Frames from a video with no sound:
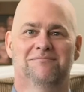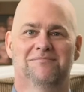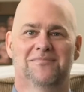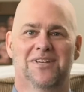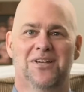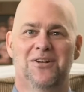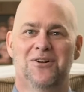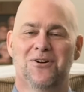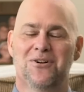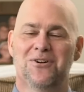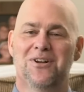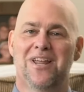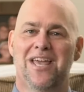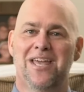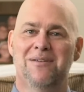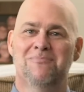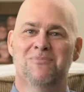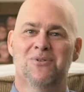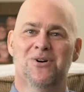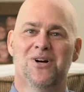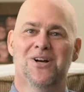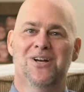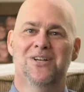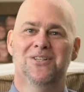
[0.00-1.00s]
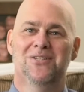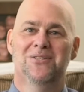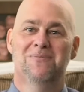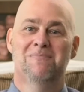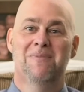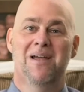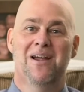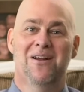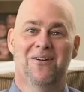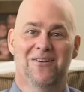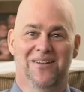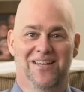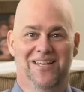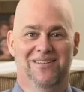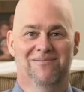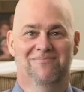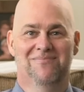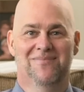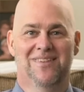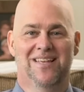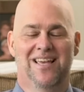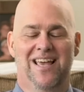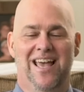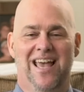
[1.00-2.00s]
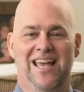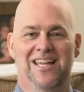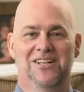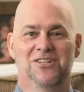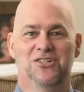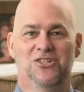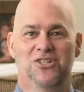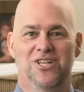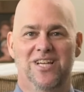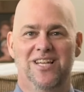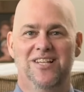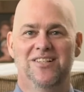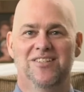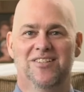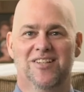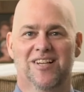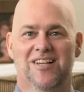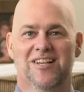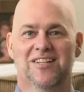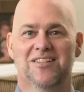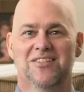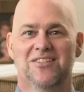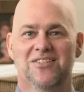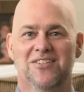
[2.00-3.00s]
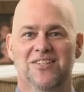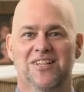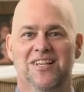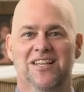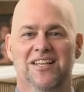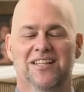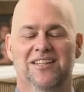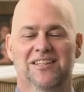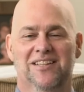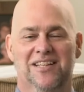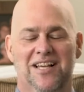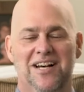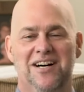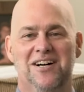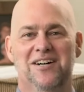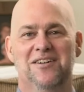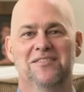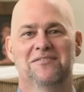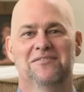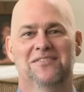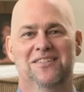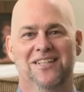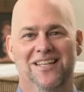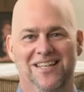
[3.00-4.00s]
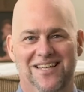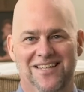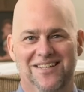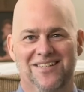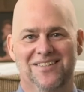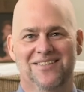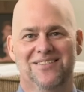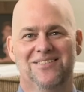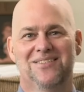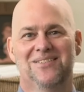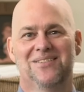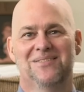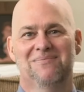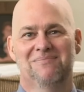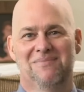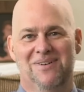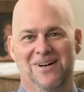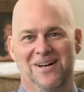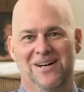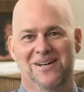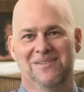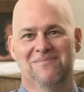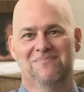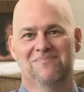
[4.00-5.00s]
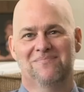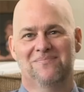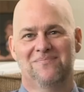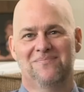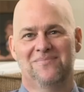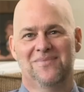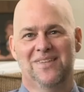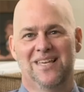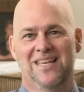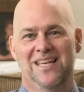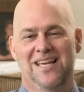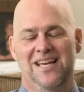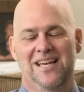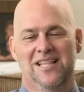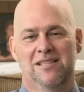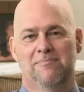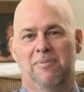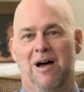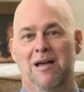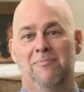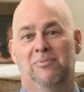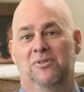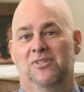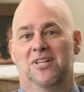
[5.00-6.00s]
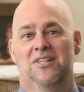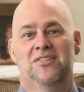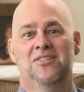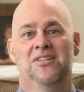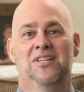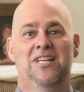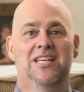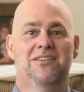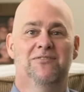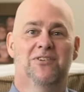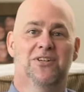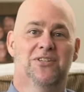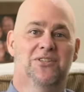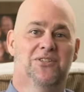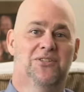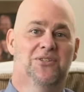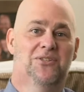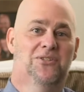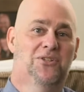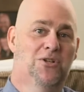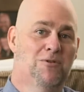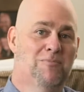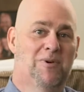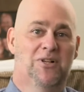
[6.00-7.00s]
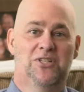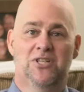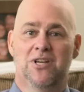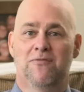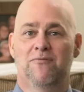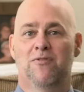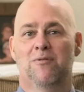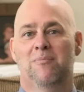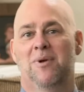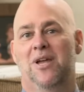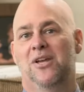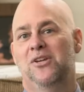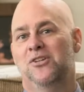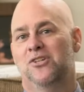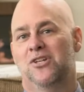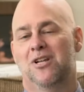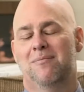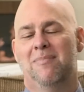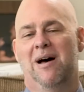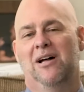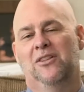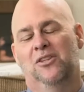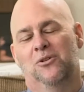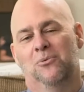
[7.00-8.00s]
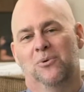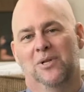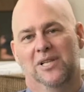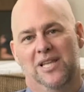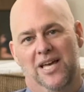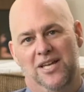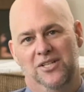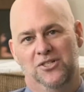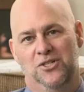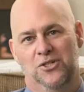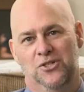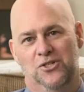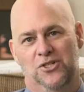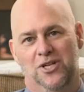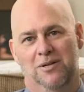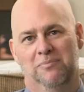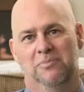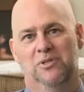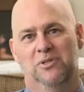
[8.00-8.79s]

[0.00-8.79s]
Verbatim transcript: and her name was Mary, and Jesus loved his mom. The Bible doesn't give us too much information about the relationship